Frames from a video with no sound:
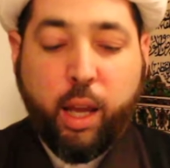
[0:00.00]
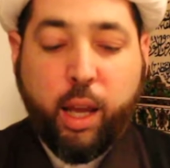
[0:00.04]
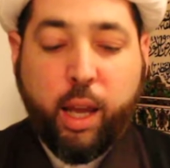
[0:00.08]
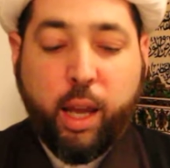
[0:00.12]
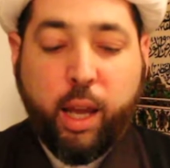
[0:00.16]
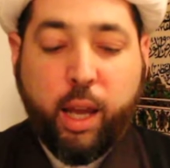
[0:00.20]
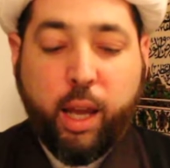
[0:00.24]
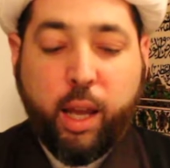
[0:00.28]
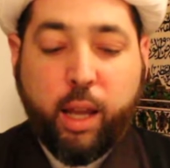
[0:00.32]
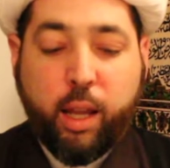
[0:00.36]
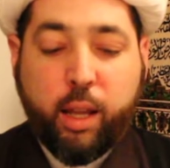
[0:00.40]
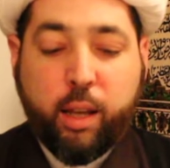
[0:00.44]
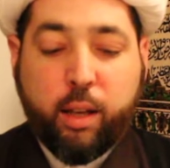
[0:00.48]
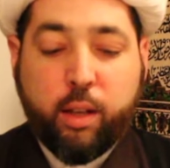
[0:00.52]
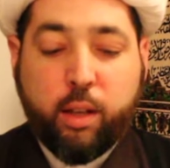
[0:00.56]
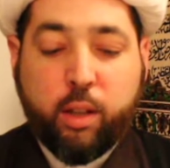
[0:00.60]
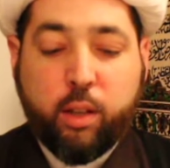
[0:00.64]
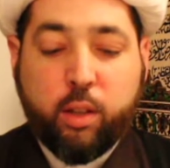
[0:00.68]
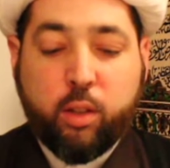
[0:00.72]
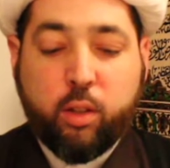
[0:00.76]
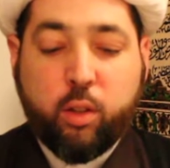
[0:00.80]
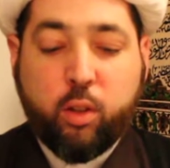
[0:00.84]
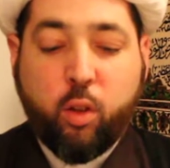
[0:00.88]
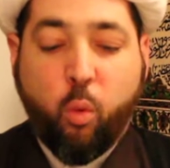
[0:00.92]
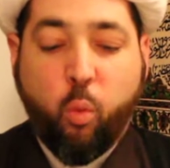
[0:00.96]

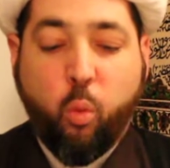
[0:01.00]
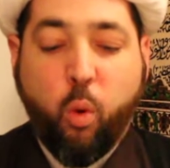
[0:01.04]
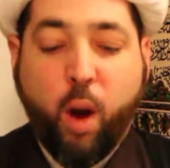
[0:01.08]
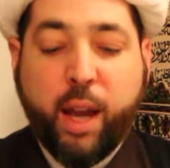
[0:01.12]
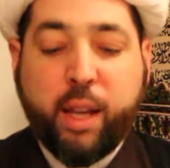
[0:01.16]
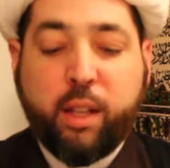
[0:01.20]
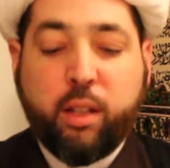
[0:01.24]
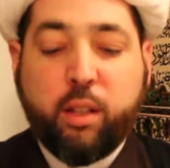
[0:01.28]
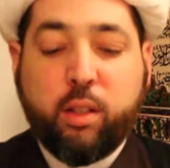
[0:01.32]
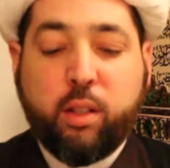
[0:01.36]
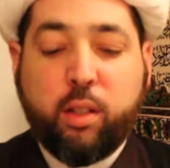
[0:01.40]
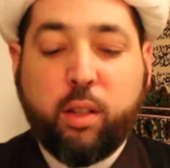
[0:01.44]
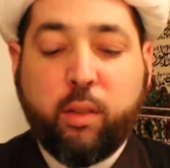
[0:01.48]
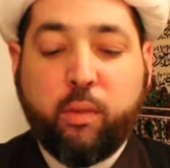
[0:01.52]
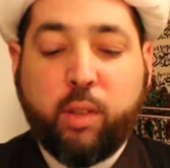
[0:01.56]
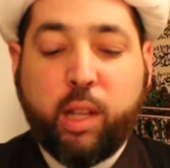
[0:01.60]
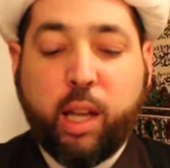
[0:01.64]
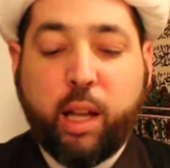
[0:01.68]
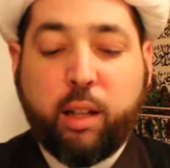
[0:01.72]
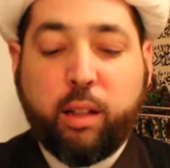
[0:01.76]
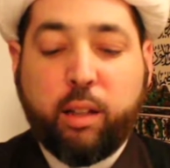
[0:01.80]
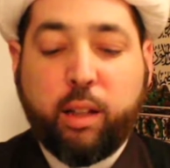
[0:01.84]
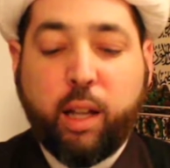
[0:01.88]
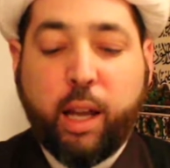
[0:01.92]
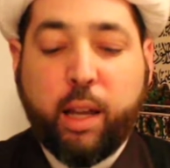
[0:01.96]
and the whiteness of
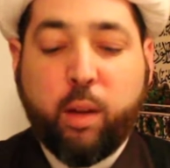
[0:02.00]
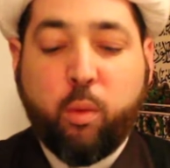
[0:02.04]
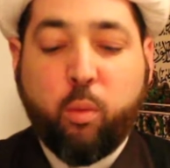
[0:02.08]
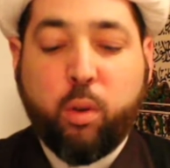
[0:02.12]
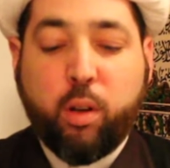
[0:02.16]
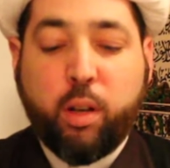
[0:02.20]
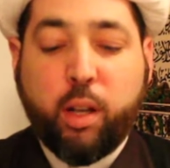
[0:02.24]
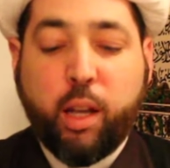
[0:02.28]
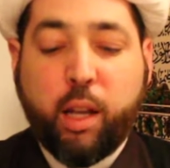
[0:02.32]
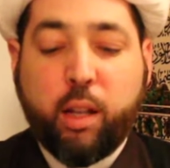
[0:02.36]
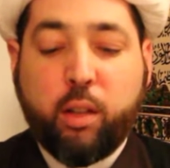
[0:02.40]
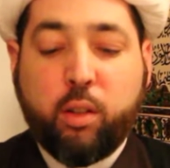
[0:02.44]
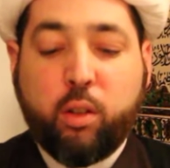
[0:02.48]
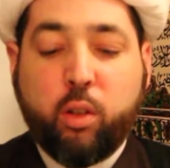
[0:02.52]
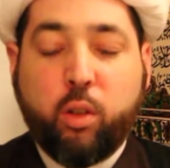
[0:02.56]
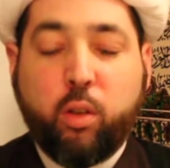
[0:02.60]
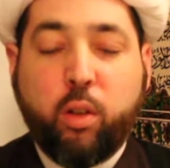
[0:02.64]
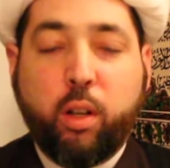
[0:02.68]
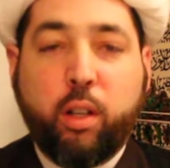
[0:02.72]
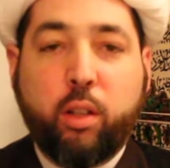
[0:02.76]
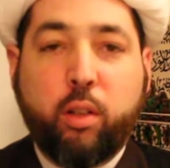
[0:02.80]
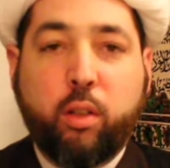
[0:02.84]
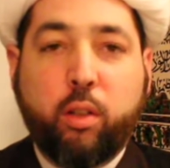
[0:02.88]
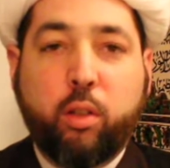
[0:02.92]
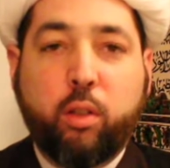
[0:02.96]
that light would enter
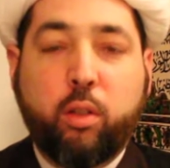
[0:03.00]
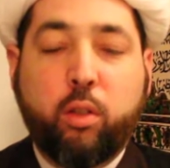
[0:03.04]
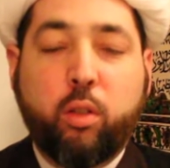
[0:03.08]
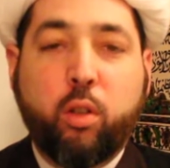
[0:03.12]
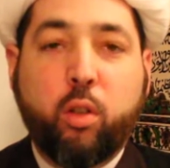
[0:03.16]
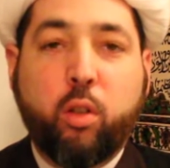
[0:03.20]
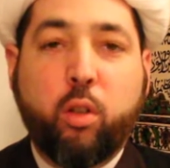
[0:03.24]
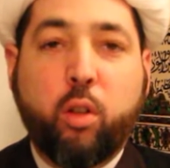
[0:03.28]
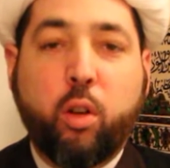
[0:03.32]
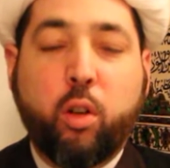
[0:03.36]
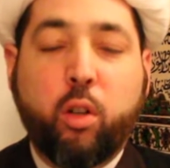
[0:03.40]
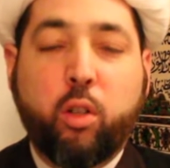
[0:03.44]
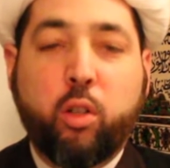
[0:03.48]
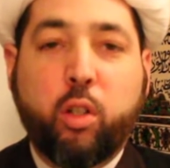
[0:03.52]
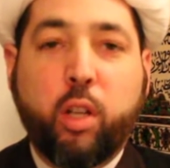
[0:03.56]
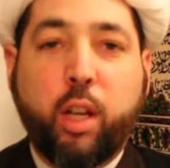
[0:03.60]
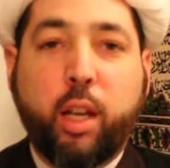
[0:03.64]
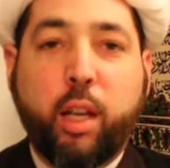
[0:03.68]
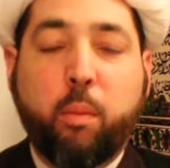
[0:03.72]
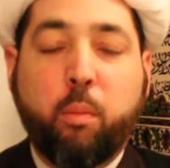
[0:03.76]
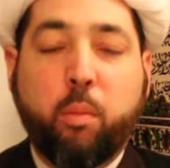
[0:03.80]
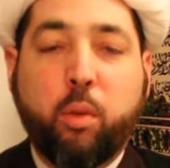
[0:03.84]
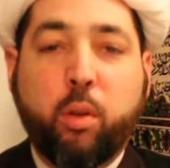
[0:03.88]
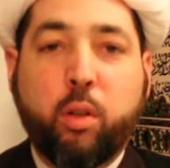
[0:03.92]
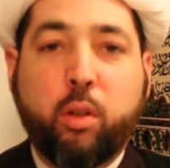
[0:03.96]
into their
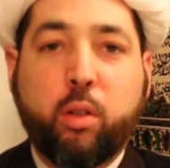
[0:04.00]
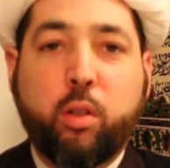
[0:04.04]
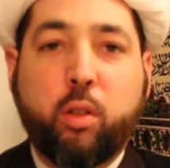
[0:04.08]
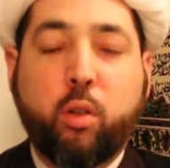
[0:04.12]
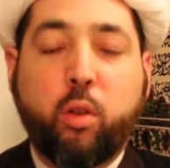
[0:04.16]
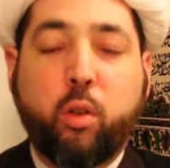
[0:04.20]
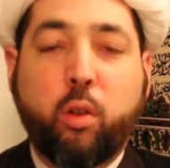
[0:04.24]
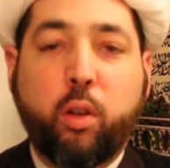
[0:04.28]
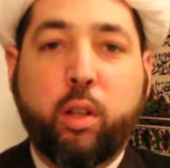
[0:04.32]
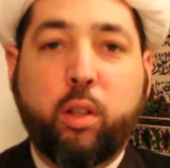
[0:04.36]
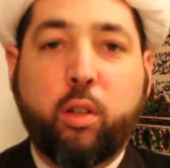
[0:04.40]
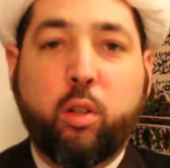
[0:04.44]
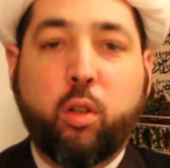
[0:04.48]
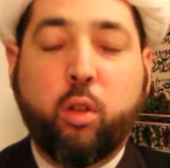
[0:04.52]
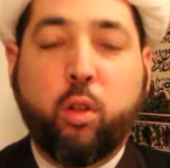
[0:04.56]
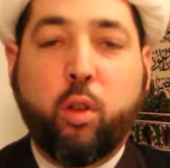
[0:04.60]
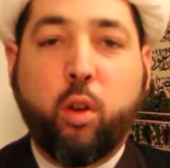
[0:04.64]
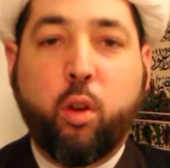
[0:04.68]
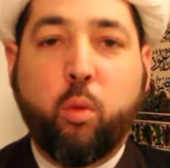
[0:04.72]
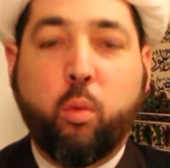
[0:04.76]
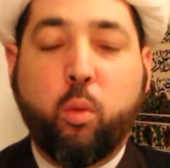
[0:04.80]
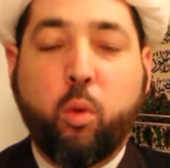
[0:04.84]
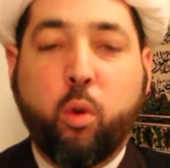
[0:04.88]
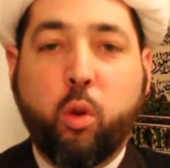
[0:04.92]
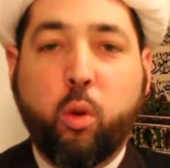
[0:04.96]
chambers or into
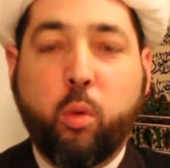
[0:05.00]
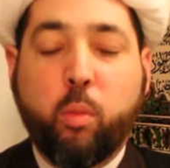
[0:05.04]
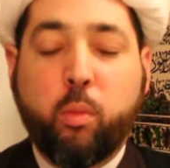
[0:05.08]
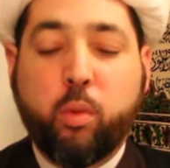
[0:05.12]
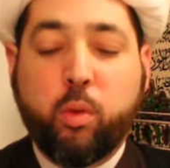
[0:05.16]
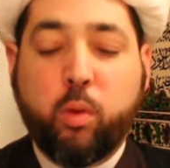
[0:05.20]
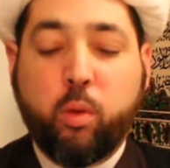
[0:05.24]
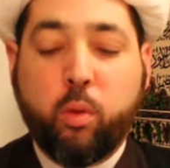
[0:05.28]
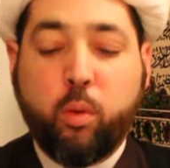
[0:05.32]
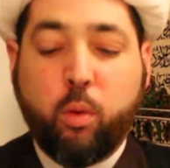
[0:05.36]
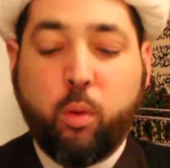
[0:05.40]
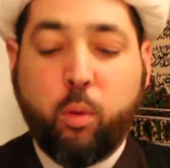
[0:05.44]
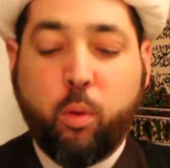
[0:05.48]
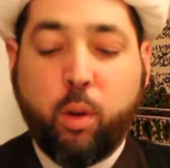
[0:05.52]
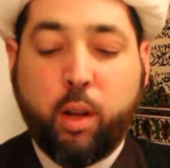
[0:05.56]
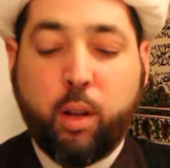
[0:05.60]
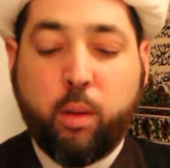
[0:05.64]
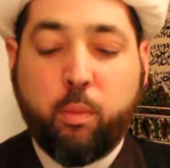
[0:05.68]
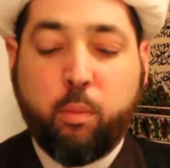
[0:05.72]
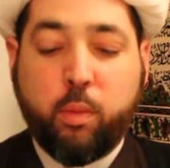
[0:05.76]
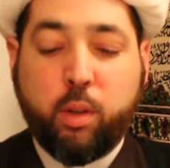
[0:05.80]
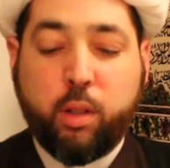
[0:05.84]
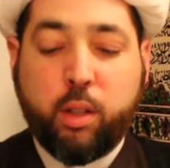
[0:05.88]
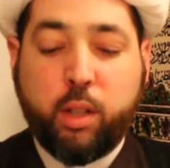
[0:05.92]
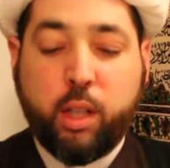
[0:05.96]
their rooms
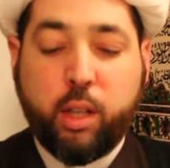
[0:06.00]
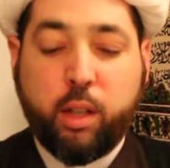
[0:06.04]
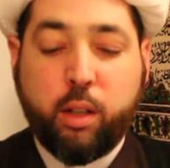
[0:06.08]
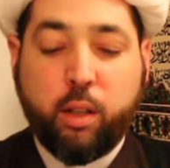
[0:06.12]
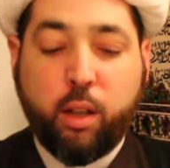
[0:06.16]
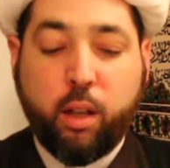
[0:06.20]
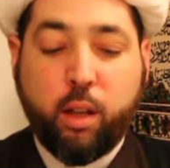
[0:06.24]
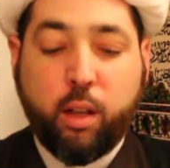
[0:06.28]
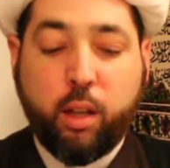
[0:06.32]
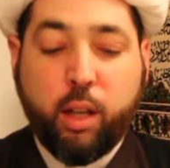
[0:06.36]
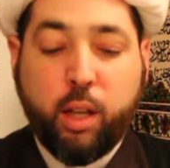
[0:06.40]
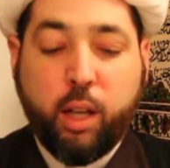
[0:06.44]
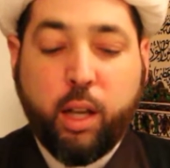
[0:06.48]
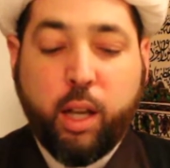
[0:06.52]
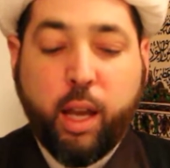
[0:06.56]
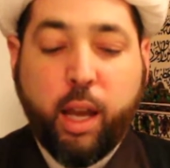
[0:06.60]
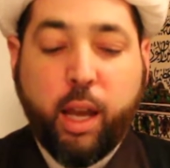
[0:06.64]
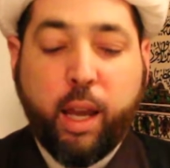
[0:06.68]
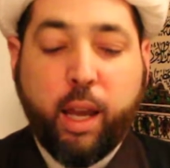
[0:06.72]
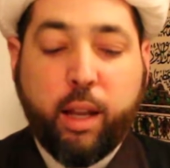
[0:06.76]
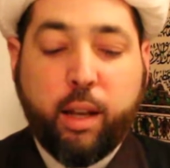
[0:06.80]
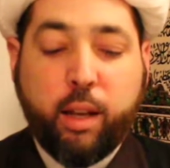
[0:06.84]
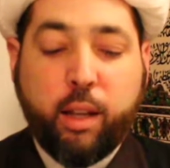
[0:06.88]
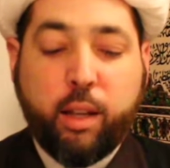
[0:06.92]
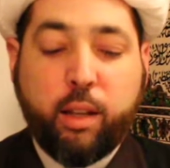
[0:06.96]
in Medina,
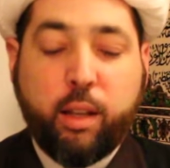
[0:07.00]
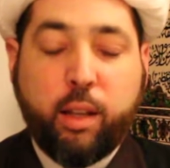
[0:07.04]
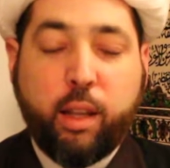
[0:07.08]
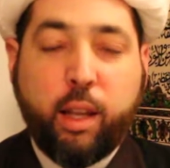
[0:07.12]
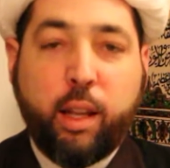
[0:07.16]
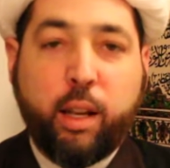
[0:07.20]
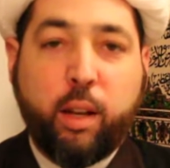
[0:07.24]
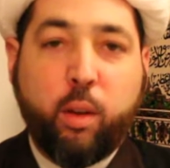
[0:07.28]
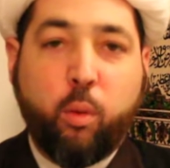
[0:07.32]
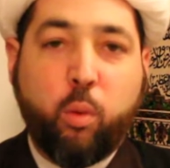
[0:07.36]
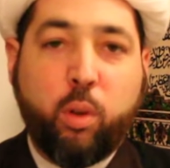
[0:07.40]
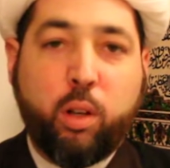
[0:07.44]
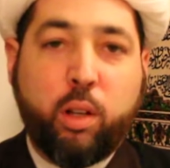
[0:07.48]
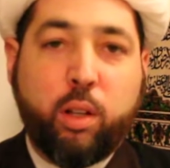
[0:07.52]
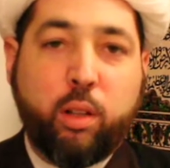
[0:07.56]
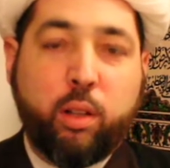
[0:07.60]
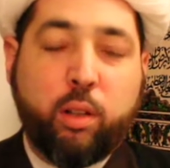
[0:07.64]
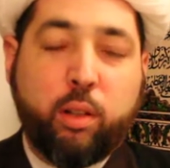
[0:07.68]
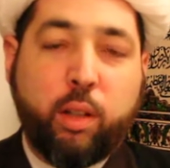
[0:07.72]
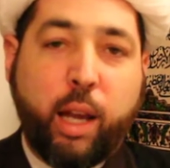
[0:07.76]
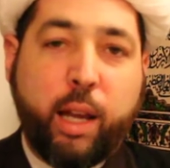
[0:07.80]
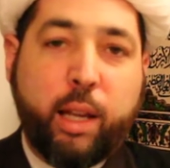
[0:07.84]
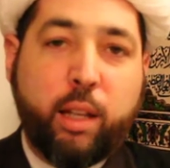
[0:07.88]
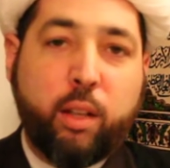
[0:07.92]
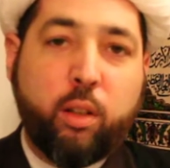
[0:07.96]
and it would
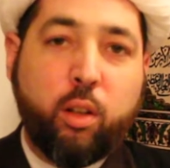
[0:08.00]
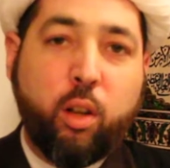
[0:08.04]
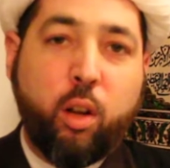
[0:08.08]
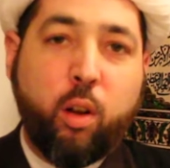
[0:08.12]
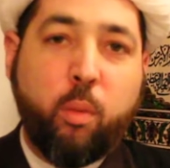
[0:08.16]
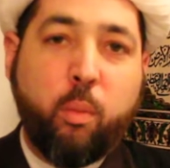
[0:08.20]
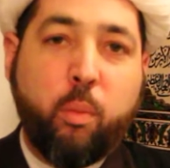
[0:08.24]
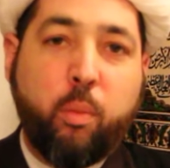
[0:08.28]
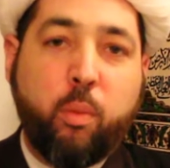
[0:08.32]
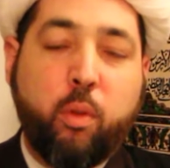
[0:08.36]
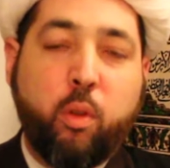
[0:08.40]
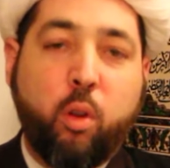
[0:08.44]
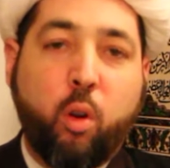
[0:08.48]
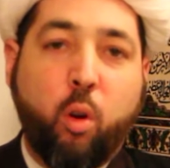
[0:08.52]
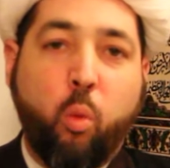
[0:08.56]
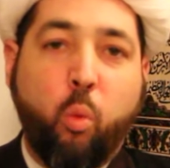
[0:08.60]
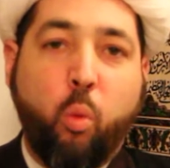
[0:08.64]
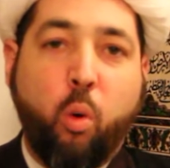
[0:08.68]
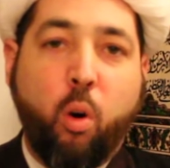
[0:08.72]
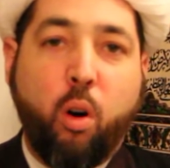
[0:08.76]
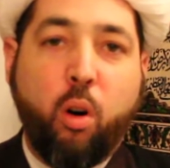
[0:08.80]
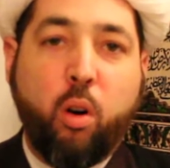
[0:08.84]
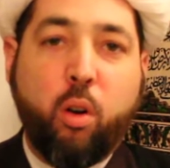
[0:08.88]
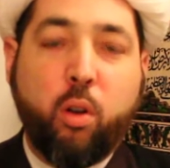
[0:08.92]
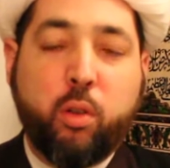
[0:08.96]
lighten up their
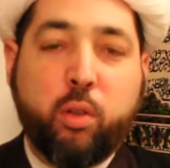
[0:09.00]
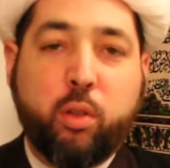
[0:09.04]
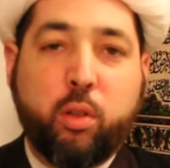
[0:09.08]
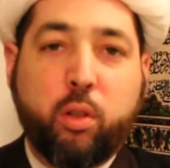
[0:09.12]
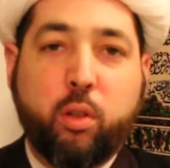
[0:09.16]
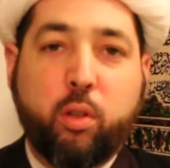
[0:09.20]
walls.